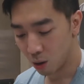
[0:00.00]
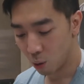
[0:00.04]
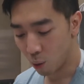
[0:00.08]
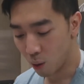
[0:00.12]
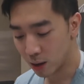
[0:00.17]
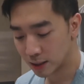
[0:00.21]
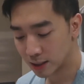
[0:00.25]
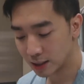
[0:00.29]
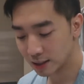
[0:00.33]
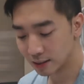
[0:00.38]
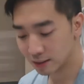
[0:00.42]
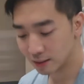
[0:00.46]

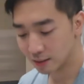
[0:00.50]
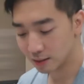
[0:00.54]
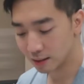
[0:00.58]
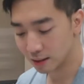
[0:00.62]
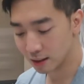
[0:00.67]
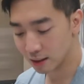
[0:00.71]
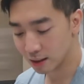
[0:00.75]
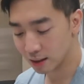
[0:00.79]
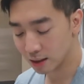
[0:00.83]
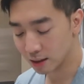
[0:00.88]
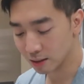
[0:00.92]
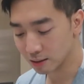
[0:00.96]
Once
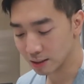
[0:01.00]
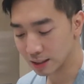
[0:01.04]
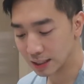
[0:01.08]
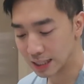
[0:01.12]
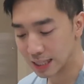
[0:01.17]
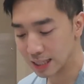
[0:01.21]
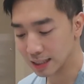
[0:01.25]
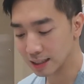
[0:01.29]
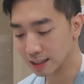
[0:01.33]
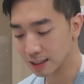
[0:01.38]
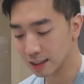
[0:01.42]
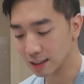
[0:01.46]
you
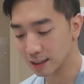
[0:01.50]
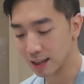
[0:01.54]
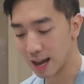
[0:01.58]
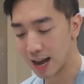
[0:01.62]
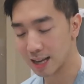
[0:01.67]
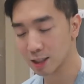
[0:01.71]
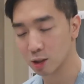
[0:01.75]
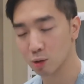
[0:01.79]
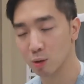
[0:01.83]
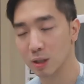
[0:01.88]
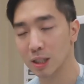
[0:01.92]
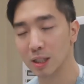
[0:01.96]
see a
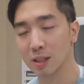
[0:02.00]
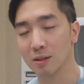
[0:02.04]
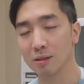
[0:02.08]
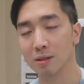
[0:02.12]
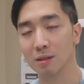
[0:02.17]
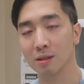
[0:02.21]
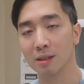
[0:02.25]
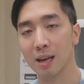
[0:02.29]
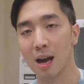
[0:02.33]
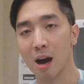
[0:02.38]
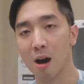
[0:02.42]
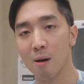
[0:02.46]
laceration of the
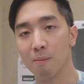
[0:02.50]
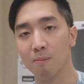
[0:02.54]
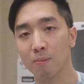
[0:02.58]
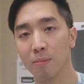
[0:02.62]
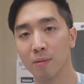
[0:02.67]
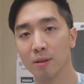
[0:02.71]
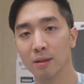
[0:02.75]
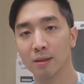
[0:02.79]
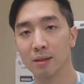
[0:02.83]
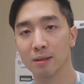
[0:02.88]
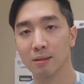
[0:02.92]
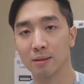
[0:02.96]
scalp,
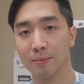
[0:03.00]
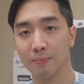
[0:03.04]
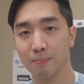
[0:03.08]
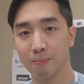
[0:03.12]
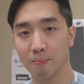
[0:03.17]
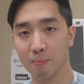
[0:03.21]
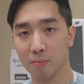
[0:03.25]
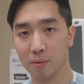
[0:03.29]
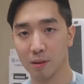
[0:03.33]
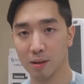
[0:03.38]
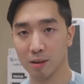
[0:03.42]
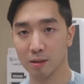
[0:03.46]

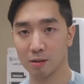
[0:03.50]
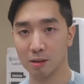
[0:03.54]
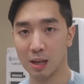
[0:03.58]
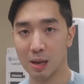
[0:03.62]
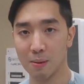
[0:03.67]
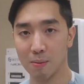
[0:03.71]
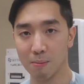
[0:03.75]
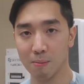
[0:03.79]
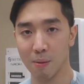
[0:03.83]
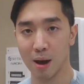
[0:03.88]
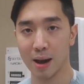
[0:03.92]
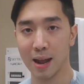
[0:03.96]
just
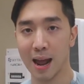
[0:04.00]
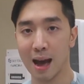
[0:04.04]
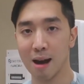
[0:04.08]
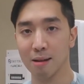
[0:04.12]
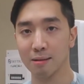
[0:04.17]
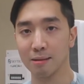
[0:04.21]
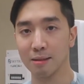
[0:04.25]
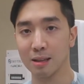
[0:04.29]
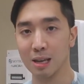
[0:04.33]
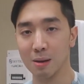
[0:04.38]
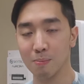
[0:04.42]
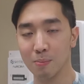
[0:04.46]
keep in mind
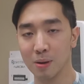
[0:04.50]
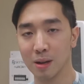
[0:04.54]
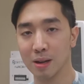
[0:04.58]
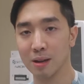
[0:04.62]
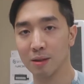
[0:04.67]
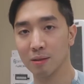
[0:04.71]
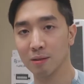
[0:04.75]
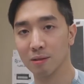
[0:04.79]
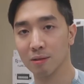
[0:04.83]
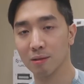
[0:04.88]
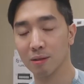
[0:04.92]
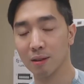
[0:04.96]
how deep it
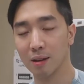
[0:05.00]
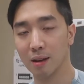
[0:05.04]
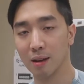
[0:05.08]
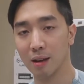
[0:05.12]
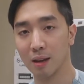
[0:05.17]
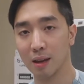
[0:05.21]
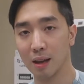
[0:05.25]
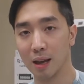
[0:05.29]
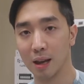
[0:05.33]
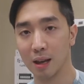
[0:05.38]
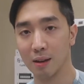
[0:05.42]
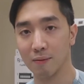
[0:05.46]
is
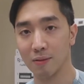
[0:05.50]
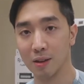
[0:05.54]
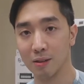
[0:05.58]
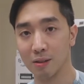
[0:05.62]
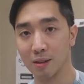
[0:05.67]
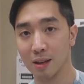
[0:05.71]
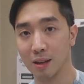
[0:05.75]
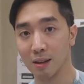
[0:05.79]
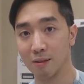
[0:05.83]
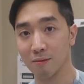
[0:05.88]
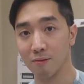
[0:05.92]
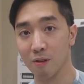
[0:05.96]
and if it's
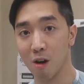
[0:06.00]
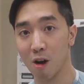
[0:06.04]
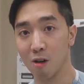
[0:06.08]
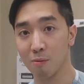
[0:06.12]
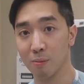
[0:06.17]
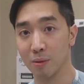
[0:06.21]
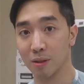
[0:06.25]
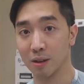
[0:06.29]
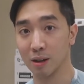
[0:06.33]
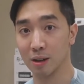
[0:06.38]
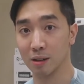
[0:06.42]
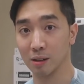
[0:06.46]

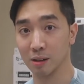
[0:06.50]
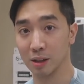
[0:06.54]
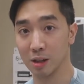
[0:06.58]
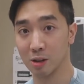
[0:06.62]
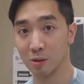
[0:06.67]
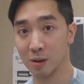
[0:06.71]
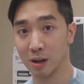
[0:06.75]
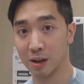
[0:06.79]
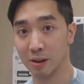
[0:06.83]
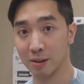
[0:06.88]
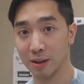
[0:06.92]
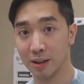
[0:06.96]
involved in the
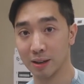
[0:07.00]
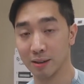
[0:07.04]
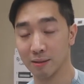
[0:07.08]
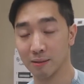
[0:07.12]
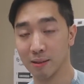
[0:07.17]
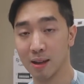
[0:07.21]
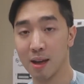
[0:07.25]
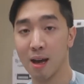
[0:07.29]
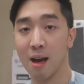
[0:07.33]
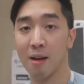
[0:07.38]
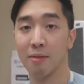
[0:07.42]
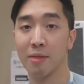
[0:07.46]
glial
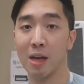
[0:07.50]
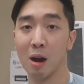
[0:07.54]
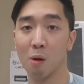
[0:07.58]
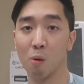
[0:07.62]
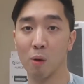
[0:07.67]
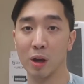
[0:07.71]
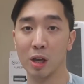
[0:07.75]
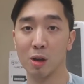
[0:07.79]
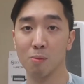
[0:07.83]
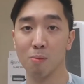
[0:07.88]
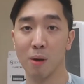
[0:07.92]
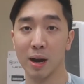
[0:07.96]
area. That
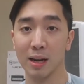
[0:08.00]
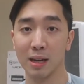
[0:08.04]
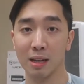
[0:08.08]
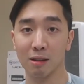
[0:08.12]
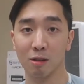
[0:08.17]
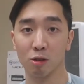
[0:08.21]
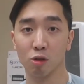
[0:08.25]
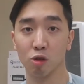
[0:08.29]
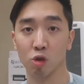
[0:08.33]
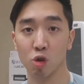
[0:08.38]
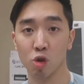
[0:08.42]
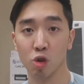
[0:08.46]
way you might need
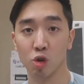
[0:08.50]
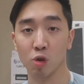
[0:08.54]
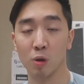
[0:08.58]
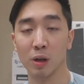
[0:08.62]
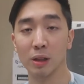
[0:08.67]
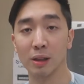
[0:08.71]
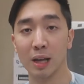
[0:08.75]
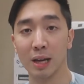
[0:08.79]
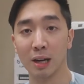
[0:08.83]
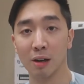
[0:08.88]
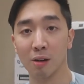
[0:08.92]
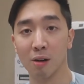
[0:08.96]
to suture
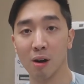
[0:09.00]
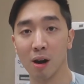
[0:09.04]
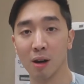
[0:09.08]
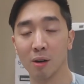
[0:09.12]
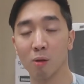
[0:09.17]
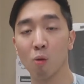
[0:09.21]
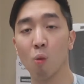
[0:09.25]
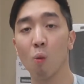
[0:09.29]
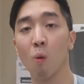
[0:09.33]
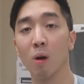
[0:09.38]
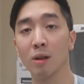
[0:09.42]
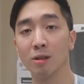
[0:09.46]
it later
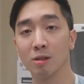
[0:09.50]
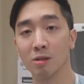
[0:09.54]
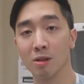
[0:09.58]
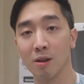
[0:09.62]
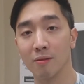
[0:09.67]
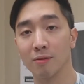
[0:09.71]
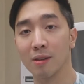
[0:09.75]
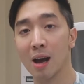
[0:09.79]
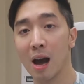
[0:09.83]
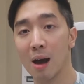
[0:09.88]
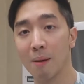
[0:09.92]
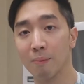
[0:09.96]
on once you
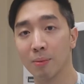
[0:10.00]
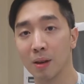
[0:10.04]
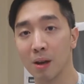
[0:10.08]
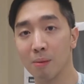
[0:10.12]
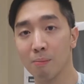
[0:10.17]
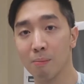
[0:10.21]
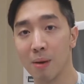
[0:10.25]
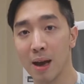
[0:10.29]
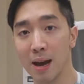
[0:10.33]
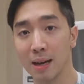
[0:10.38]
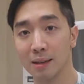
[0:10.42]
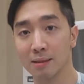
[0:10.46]
have time to
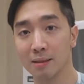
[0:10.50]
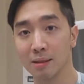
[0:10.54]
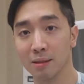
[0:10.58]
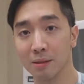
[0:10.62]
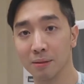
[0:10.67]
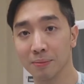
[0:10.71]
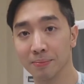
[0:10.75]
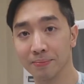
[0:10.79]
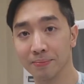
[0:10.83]
come back to.